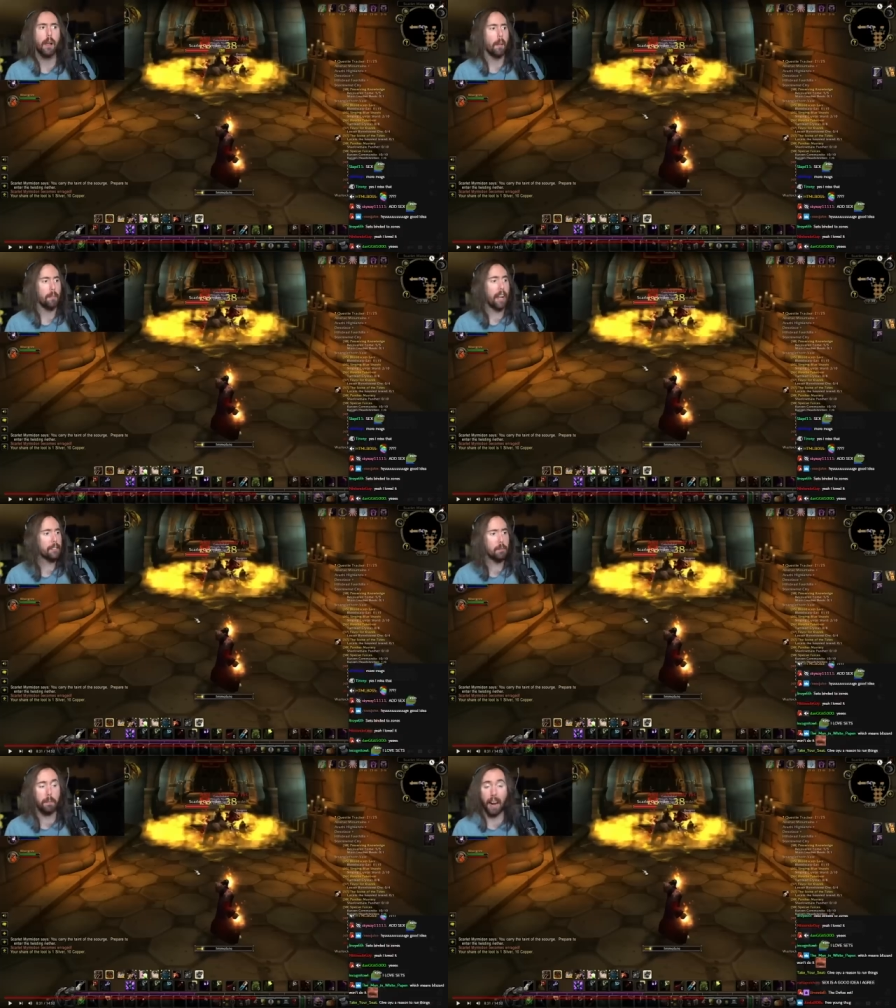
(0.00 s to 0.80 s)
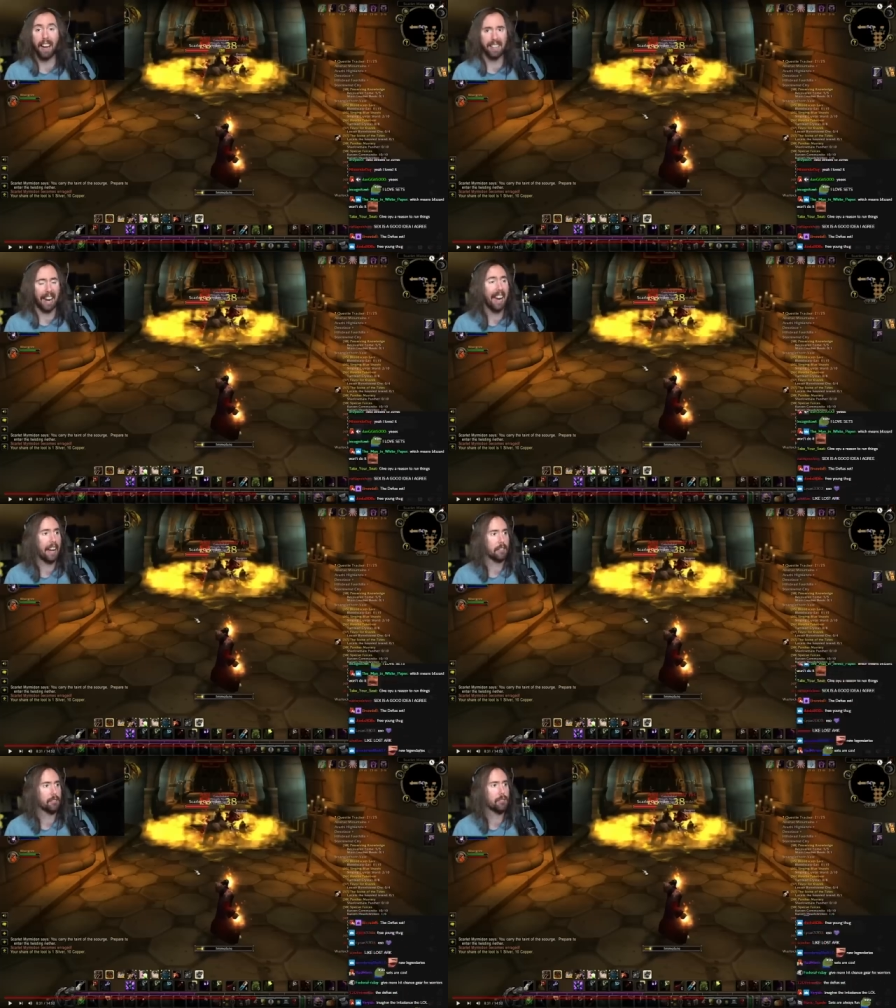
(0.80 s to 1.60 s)
That's
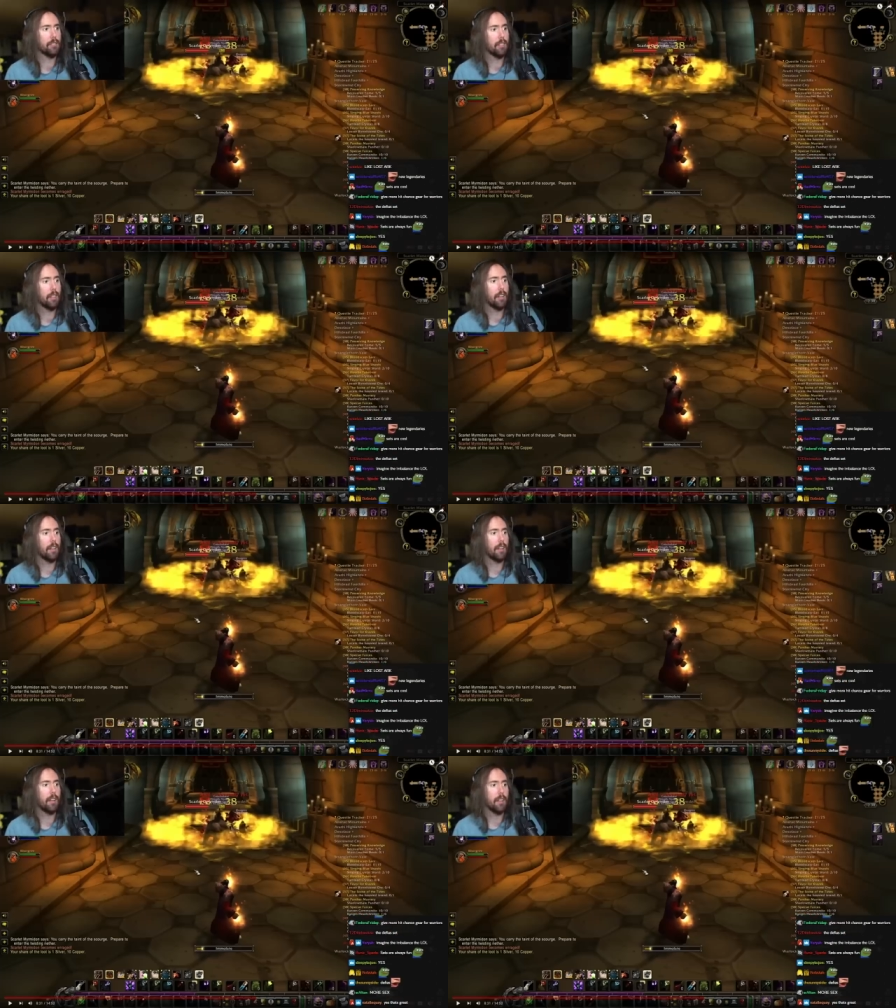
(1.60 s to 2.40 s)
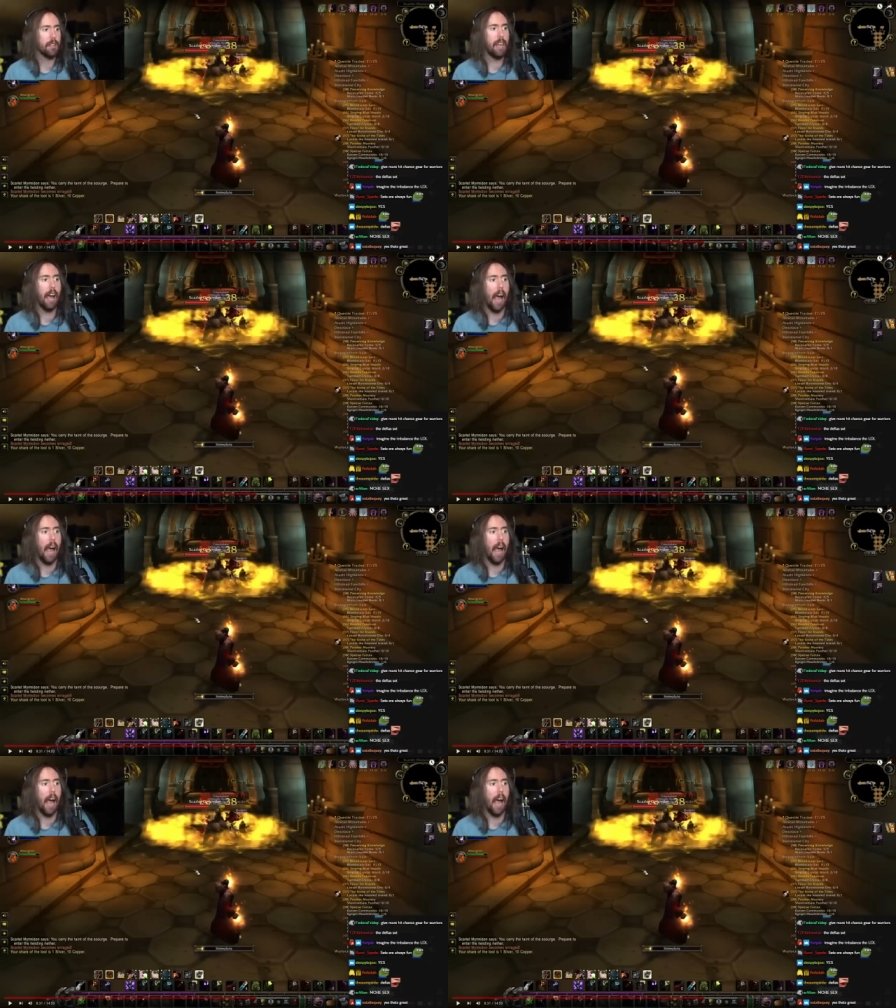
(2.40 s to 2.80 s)
badass. Yeah,